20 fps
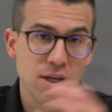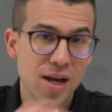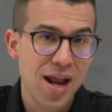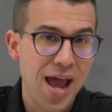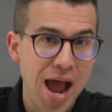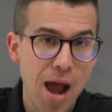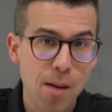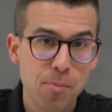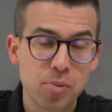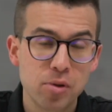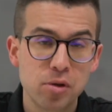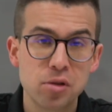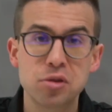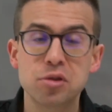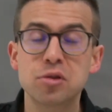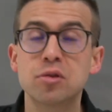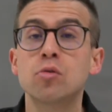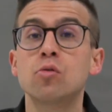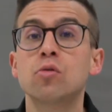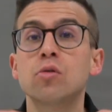going to happen as
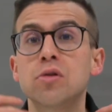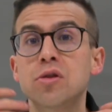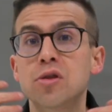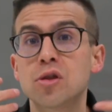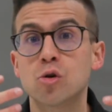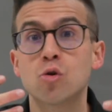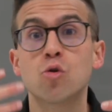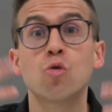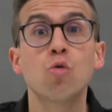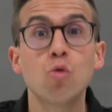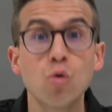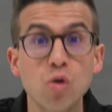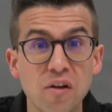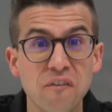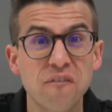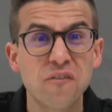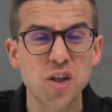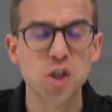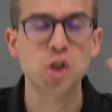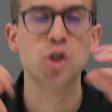soon as school
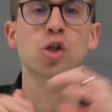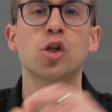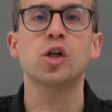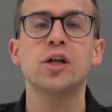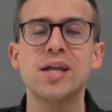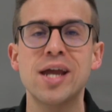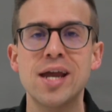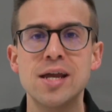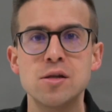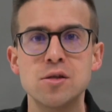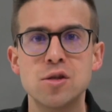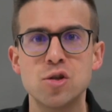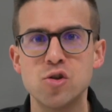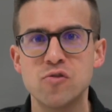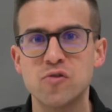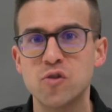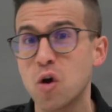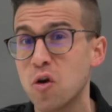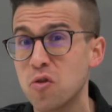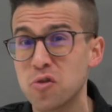officially ends and
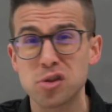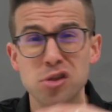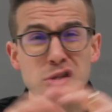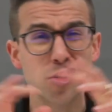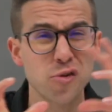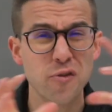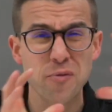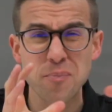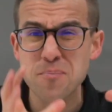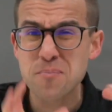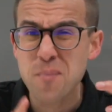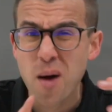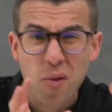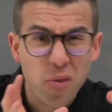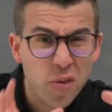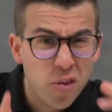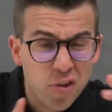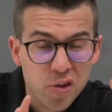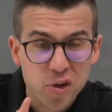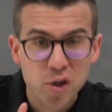you've got this sort of
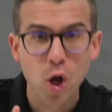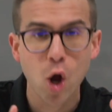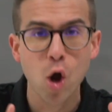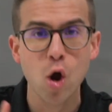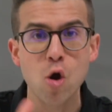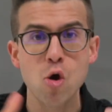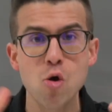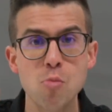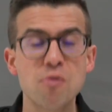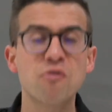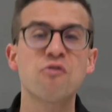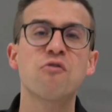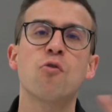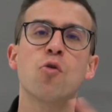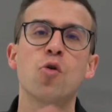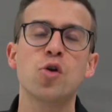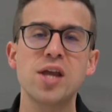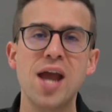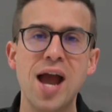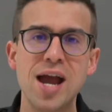month to go
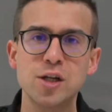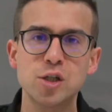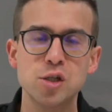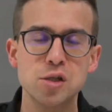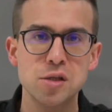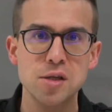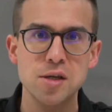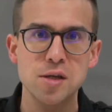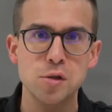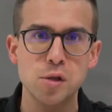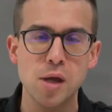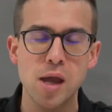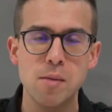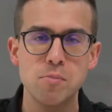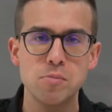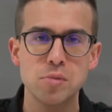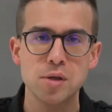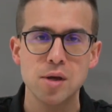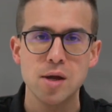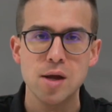before your H S C
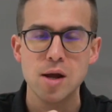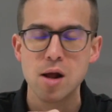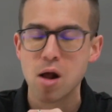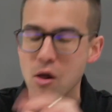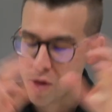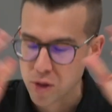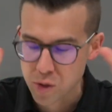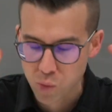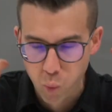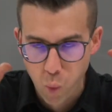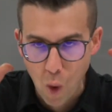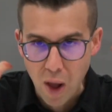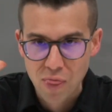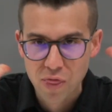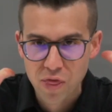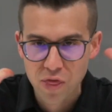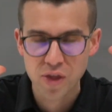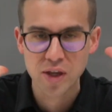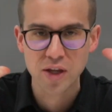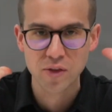exams, there's
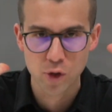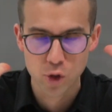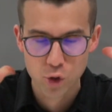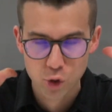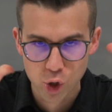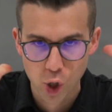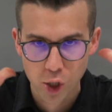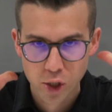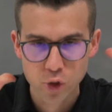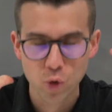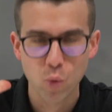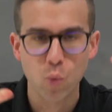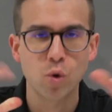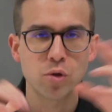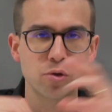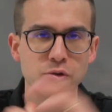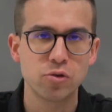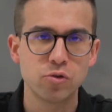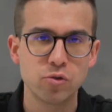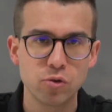one thing that you're going to
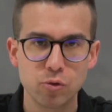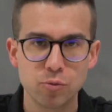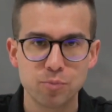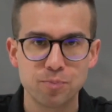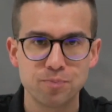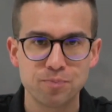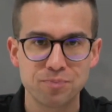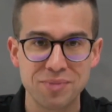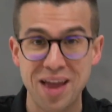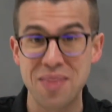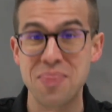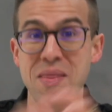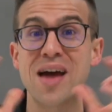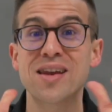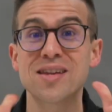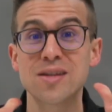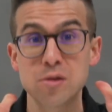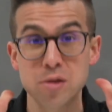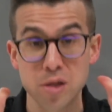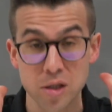want to do, and
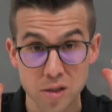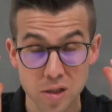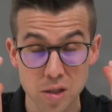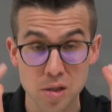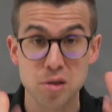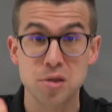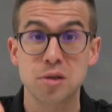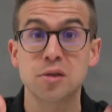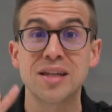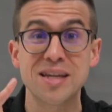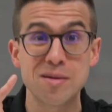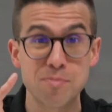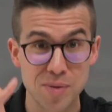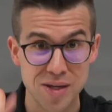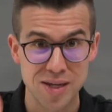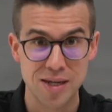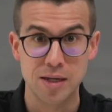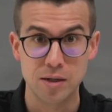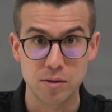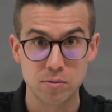that is to sleep
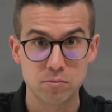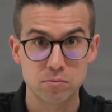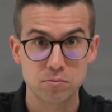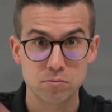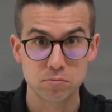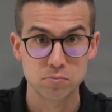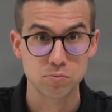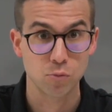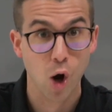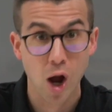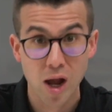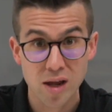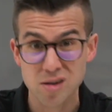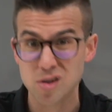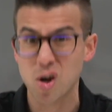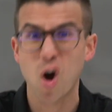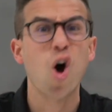in. right? It's